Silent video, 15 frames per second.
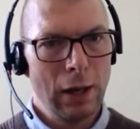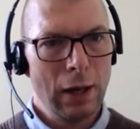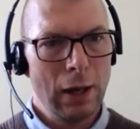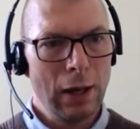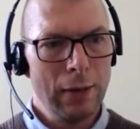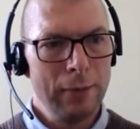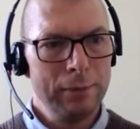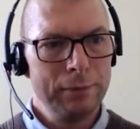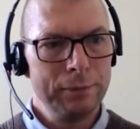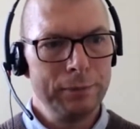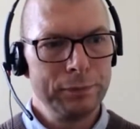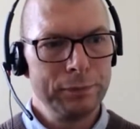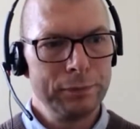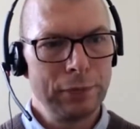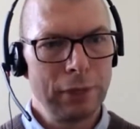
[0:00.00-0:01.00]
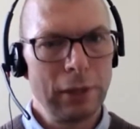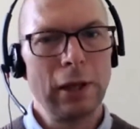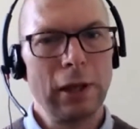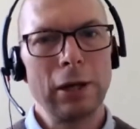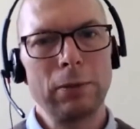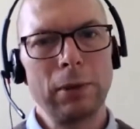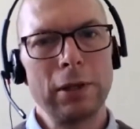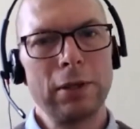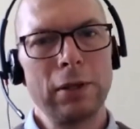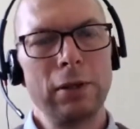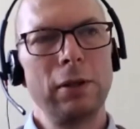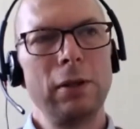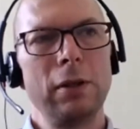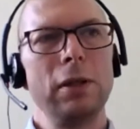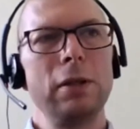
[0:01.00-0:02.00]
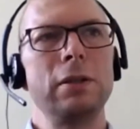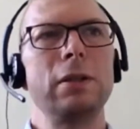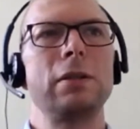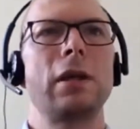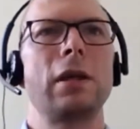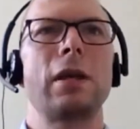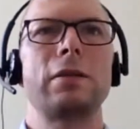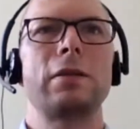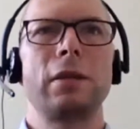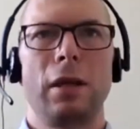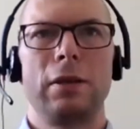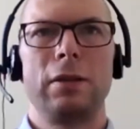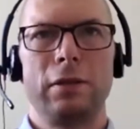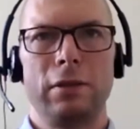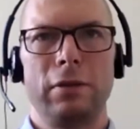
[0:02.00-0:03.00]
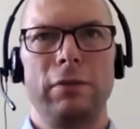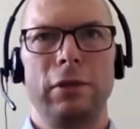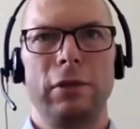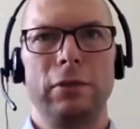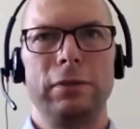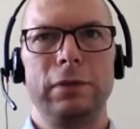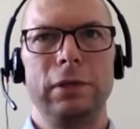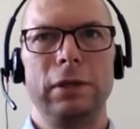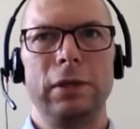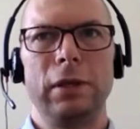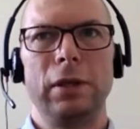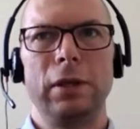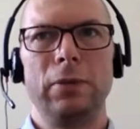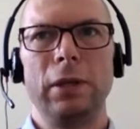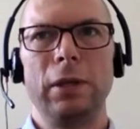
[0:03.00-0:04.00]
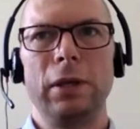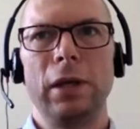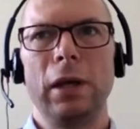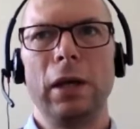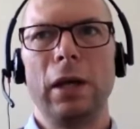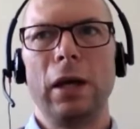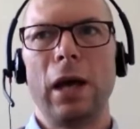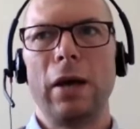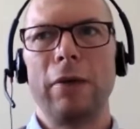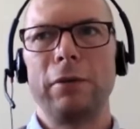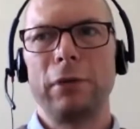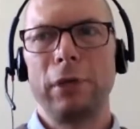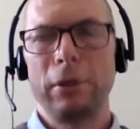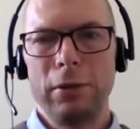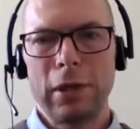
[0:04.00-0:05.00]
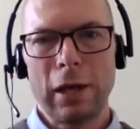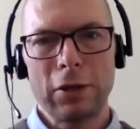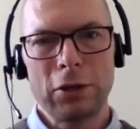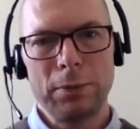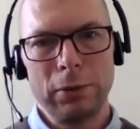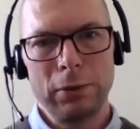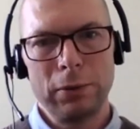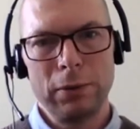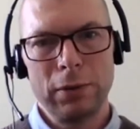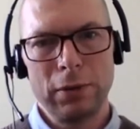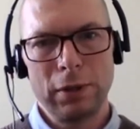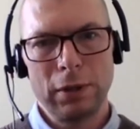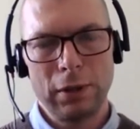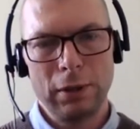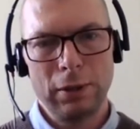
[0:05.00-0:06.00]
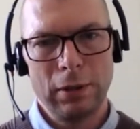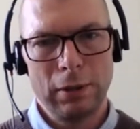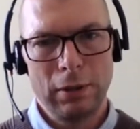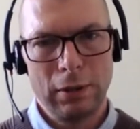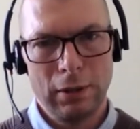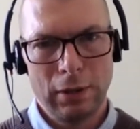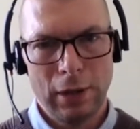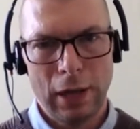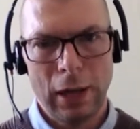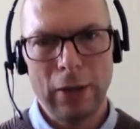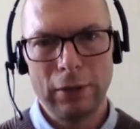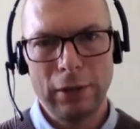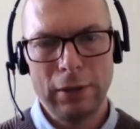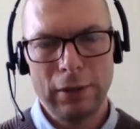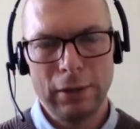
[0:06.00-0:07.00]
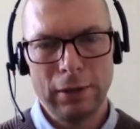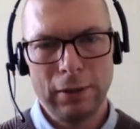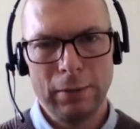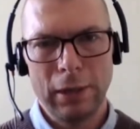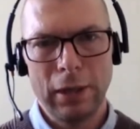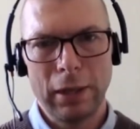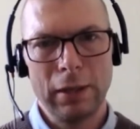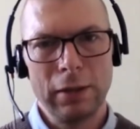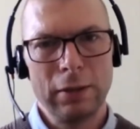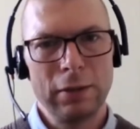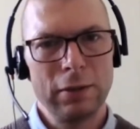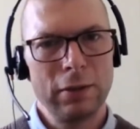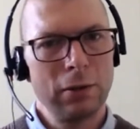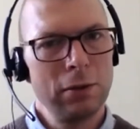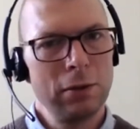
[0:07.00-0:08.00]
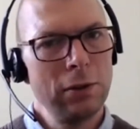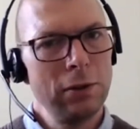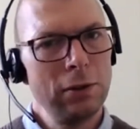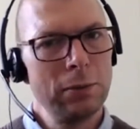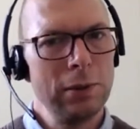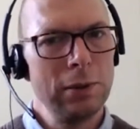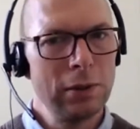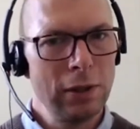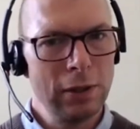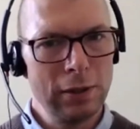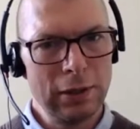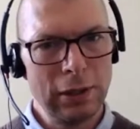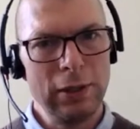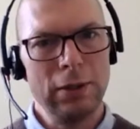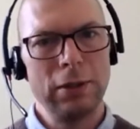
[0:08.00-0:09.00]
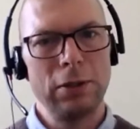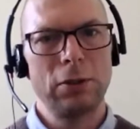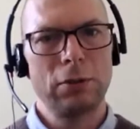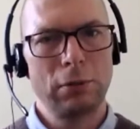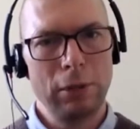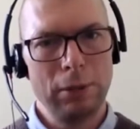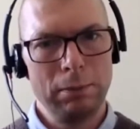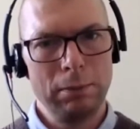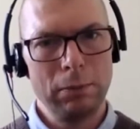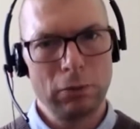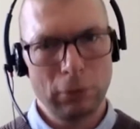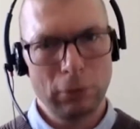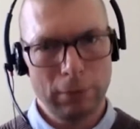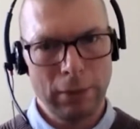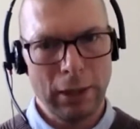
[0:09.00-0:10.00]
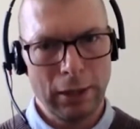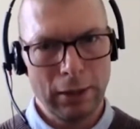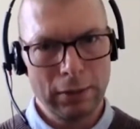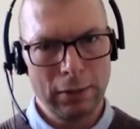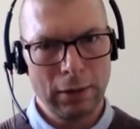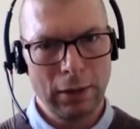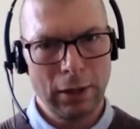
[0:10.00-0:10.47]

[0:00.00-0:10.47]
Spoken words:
But likewise, the good thing is as it's evolving, that we have our own dashboards at our end, at the back end. So as soon as we see a data stream drop out,